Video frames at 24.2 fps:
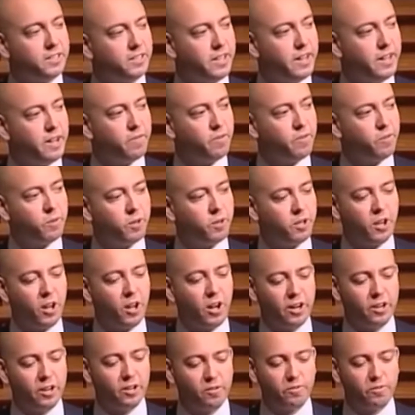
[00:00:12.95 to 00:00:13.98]
Stanford with a
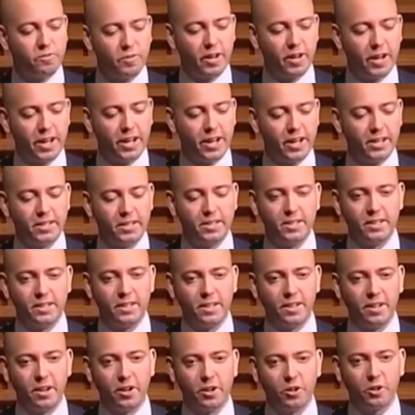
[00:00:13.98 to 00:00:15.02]
lot
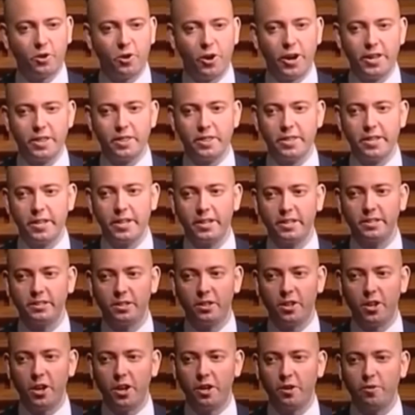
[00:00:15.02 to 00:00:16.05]
of great
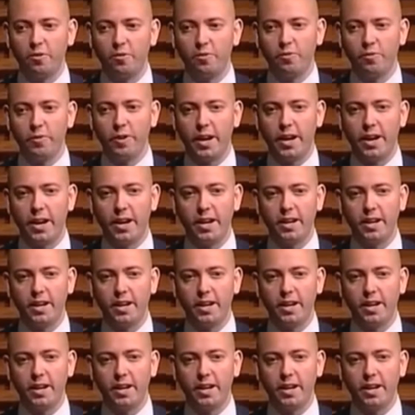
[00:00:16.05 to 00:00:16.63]
things, a lot of